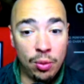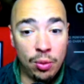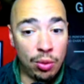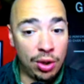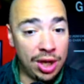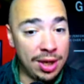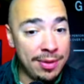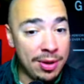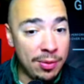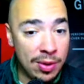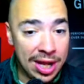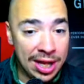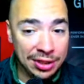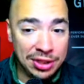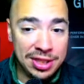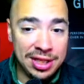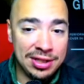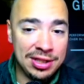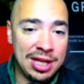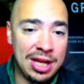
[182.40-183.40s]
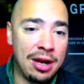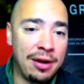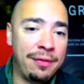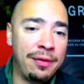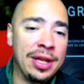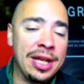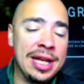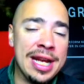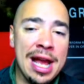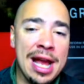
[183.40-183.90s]
we're going to be watching this
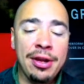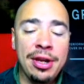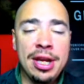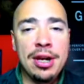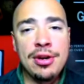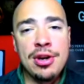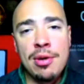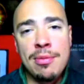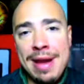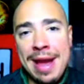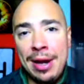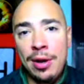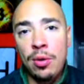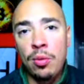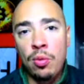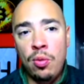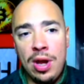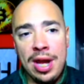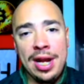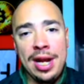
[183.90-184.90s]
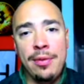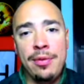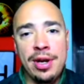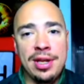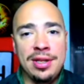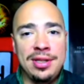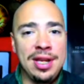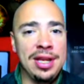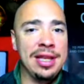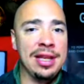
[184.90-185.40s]
carefully. Now here, no matter what, I want
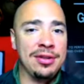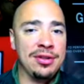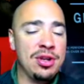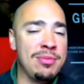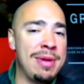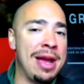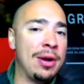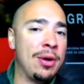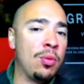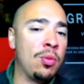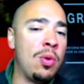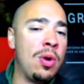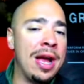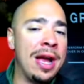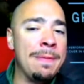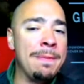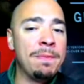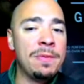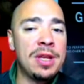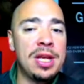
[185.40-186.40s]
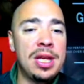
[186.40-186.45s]
to say this, no matter what,